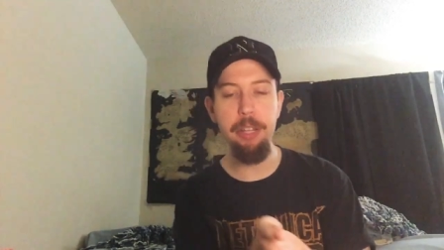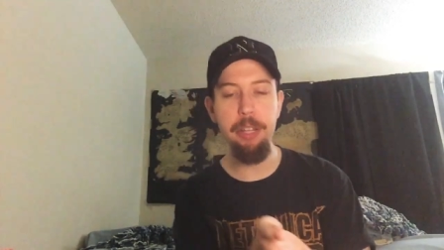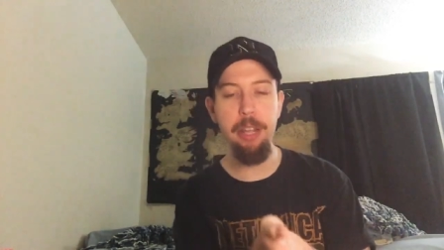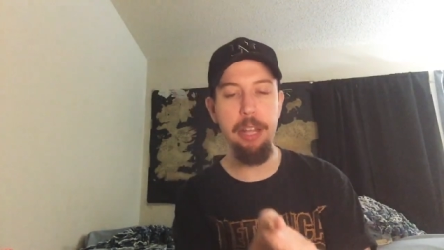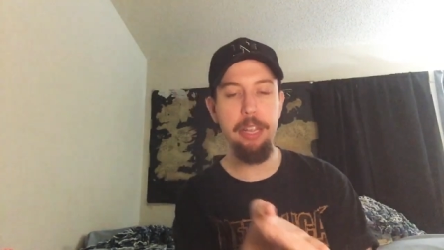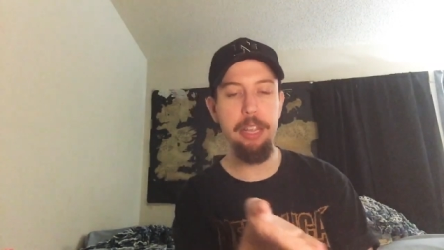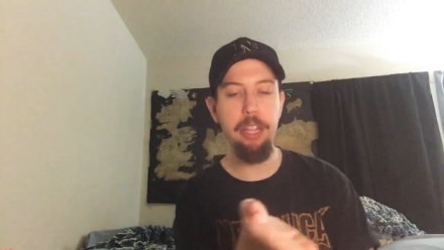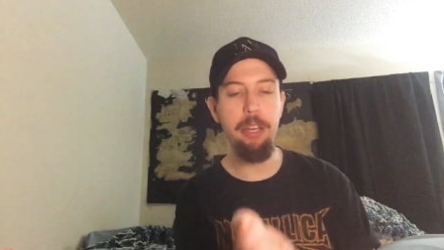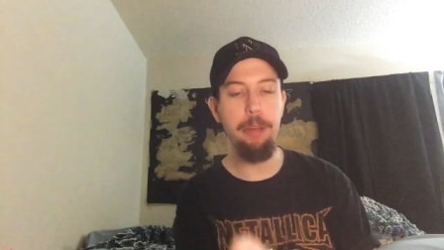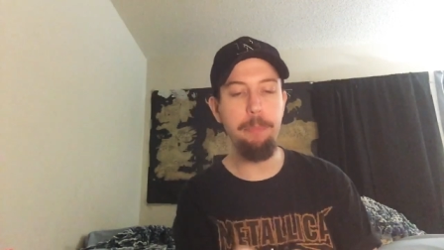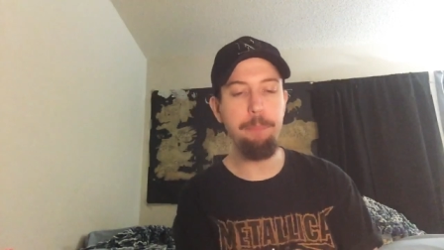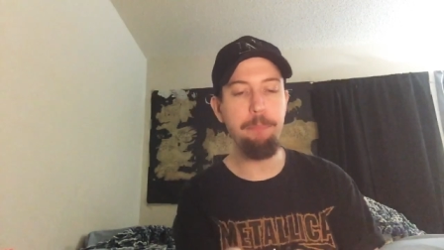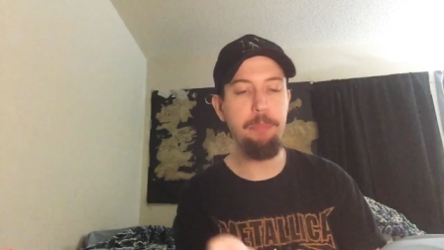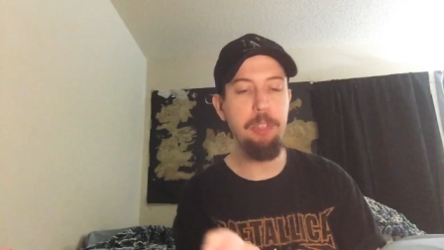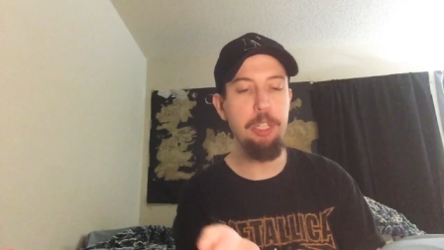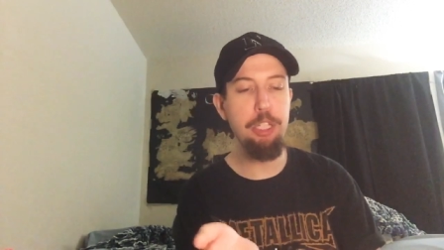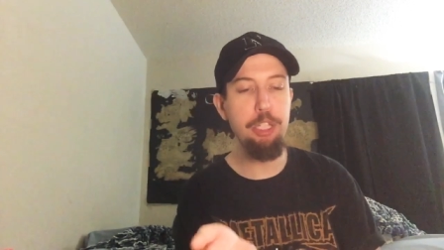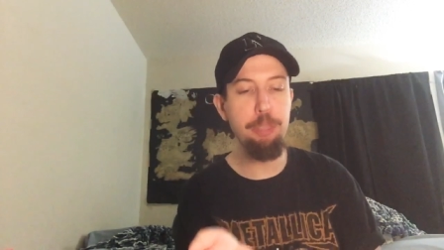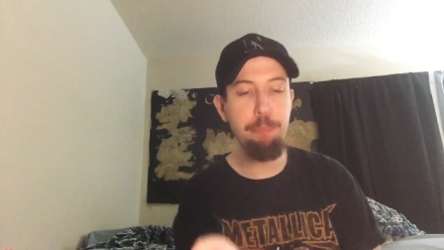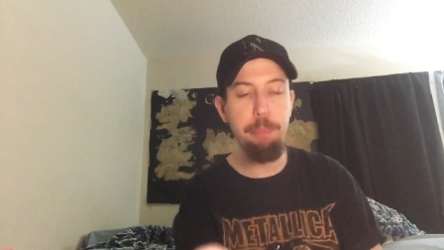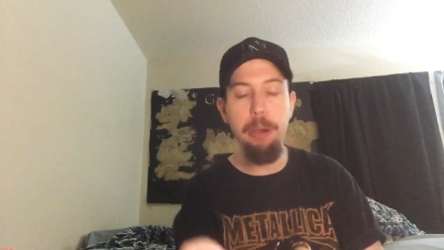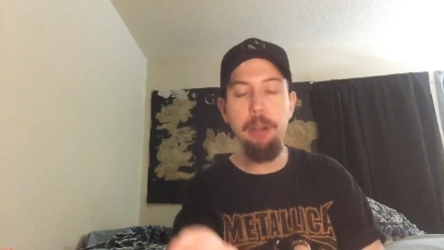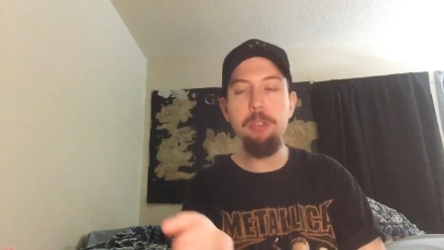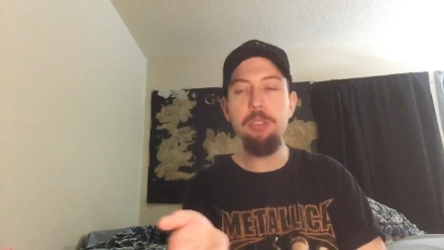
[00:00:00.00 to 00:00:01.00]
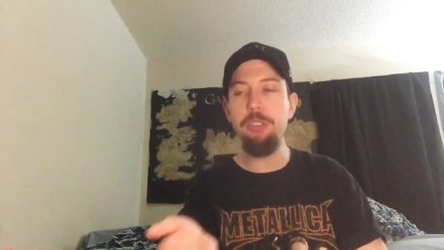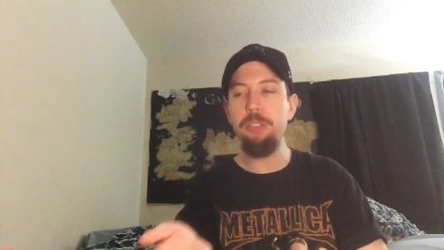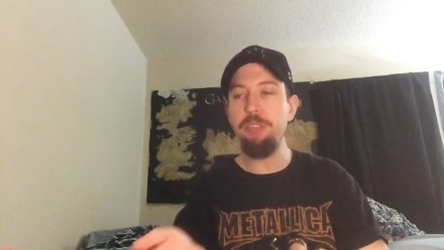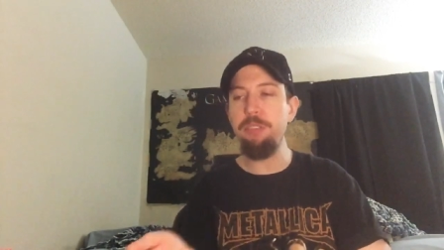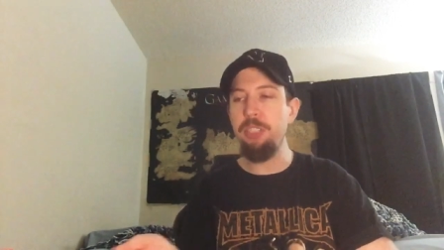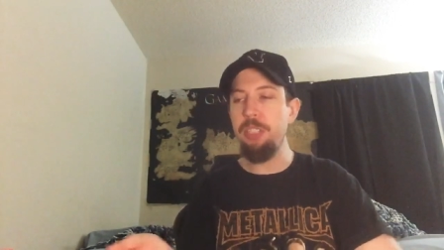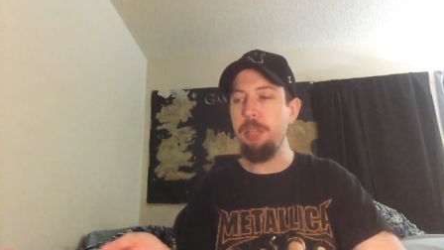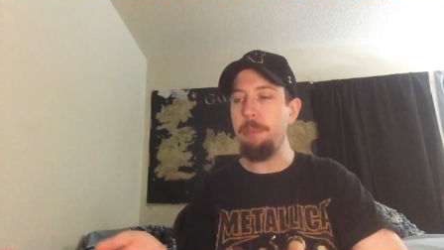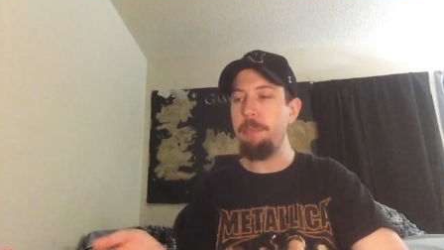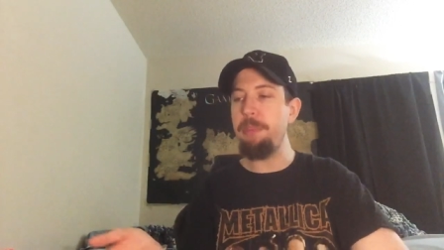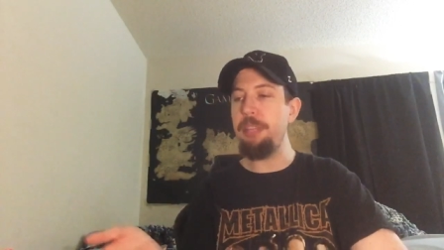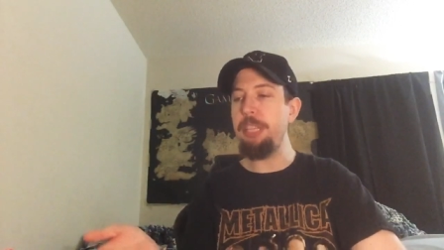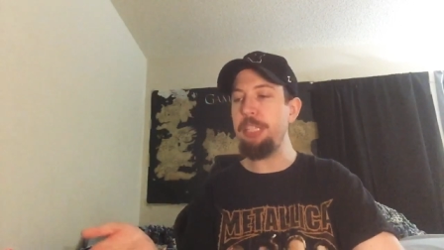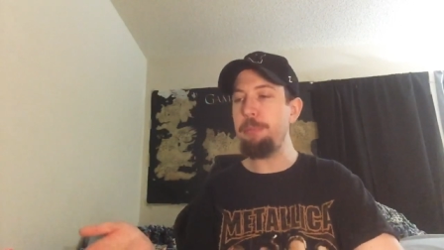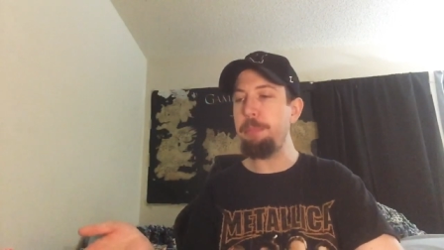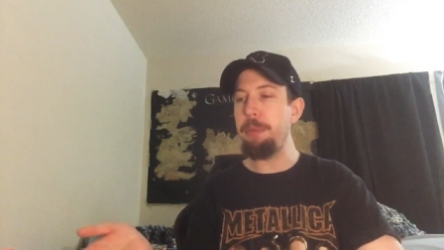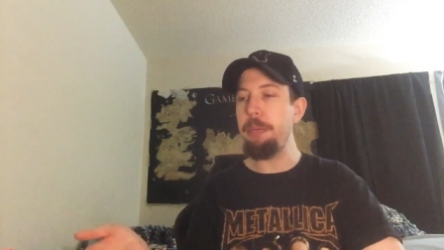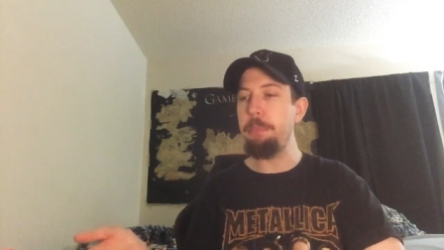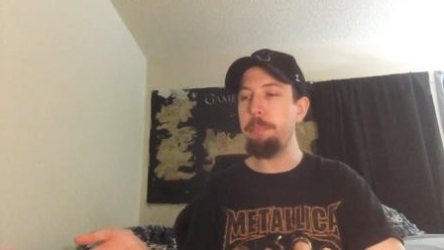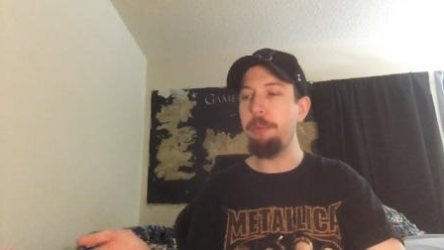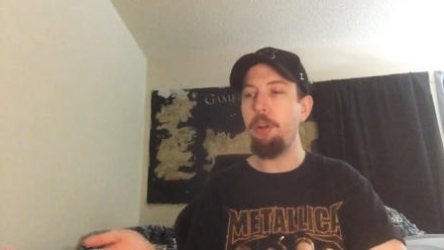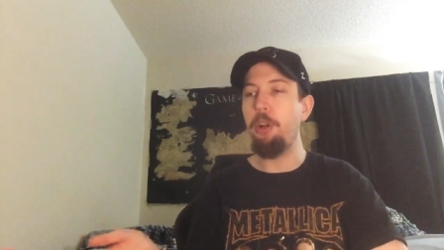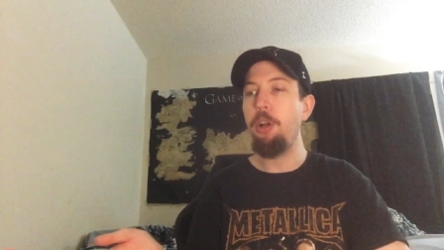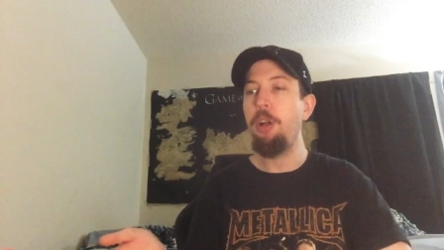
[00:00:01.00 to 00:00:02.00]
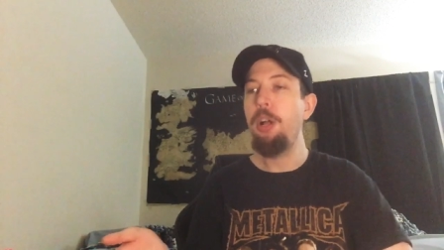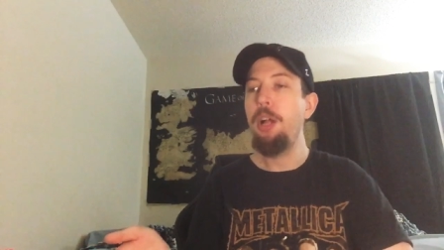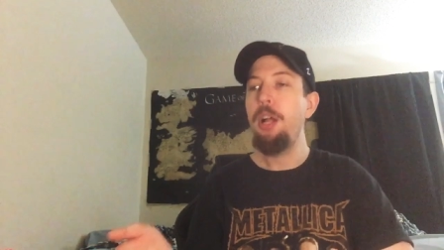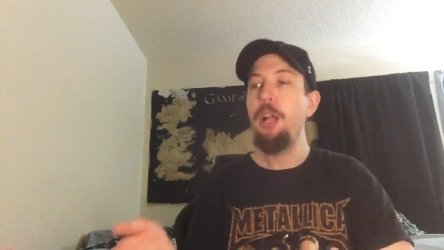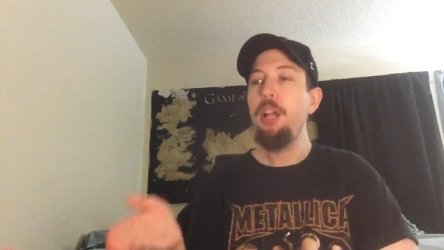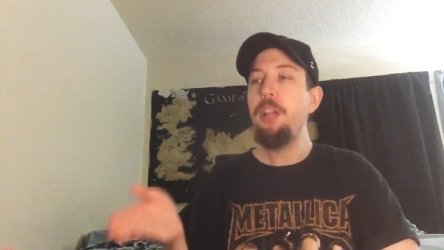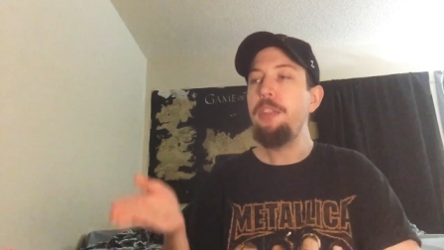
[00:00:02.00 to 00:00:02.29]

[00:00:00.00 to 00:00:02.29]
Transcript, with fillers: at the disposal of some of these people,